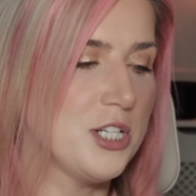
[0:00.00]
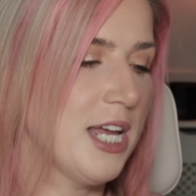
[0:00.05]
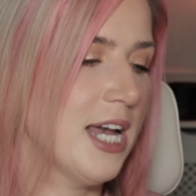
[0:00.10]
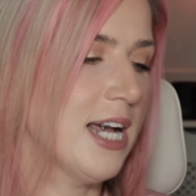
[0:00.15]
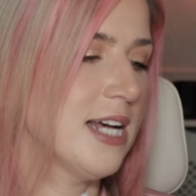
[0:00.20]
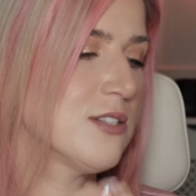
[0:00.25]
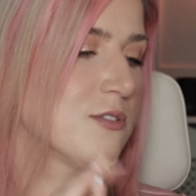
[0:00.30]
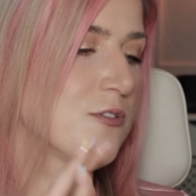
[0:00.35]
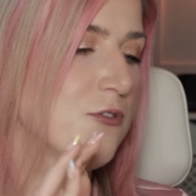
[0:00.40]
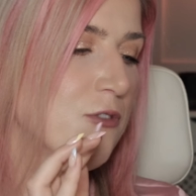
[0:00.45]
She
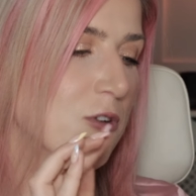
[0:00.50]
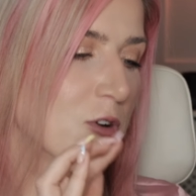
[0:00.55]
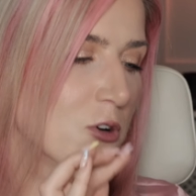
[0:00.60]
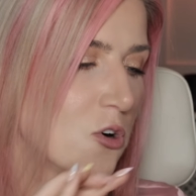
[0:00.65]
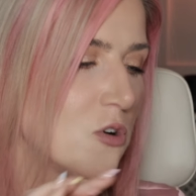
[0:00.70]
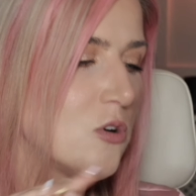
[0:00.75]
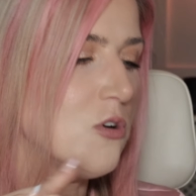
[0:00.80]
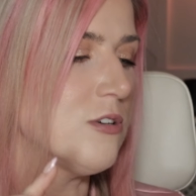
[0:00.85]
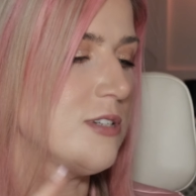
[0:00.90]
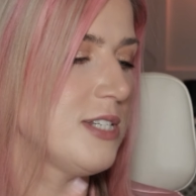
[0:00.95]
has
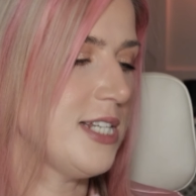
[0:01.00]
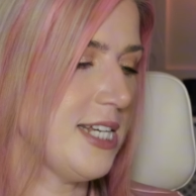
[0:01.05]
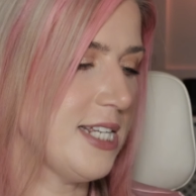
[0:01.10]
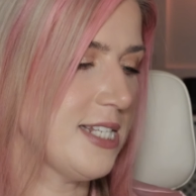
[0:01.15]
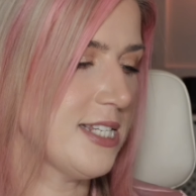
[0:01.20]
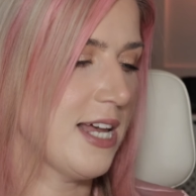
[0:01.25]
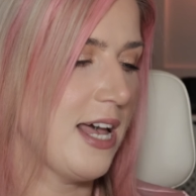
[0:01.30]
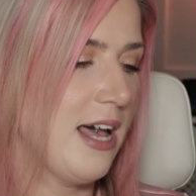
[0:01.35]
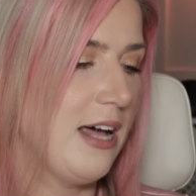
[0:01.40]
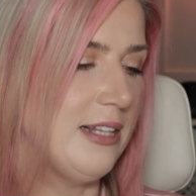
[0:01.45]
floral
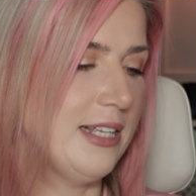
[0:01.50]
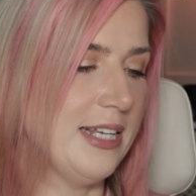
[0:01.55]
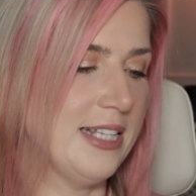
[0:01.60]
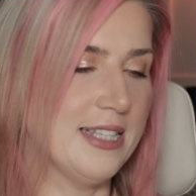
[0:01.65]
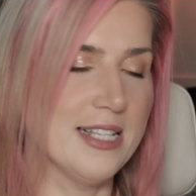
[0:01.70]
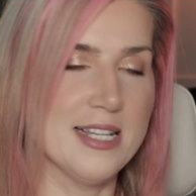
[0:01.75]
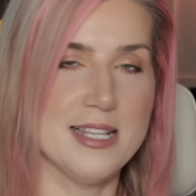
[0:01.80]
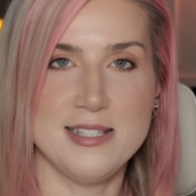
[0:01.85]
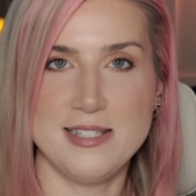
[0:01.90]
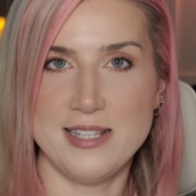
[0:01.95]
detail
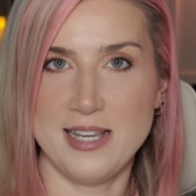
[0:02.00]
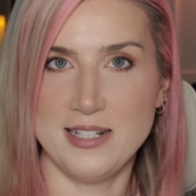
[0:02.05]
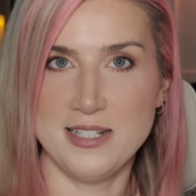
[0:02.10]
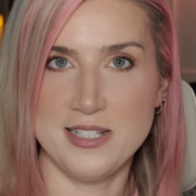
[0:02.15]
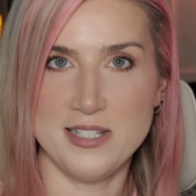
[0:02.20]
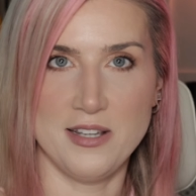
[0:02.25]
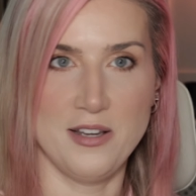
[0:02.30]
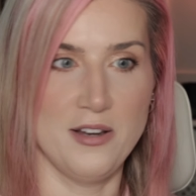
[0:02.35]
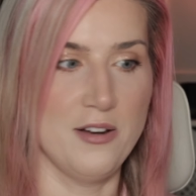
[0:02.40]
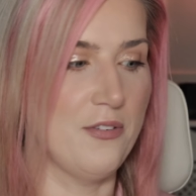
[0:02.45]
in the
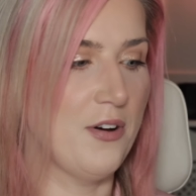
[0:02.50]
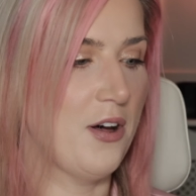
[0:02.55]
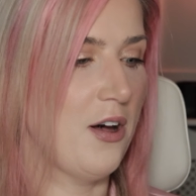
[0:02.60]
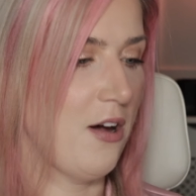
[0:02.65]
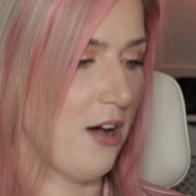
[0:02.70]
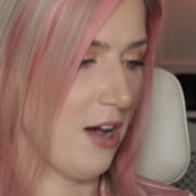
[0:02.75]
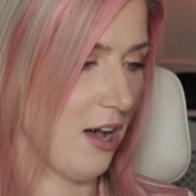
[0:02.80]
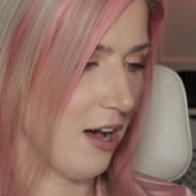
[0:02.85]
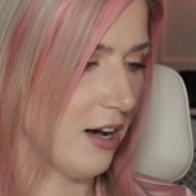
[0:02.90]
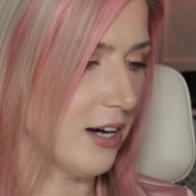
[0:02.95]
center of
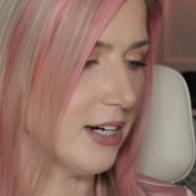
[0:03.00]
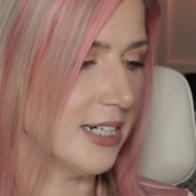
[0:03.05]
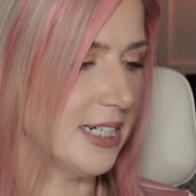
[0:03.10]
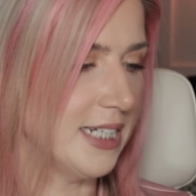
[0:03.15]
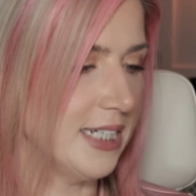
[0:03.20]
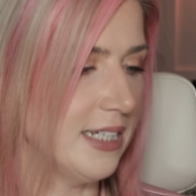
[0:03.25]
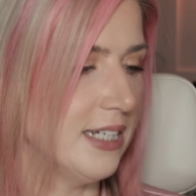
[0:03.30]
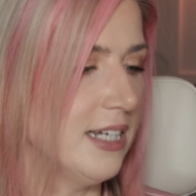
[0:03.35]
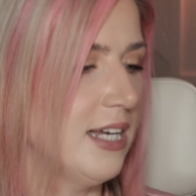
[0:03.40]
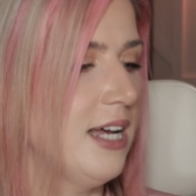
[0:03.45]
her
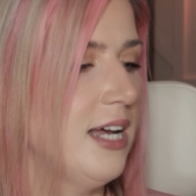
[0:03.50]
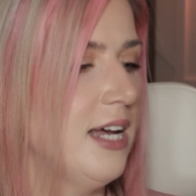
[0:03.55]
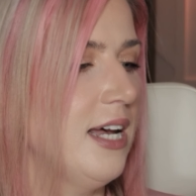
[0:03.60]
eye.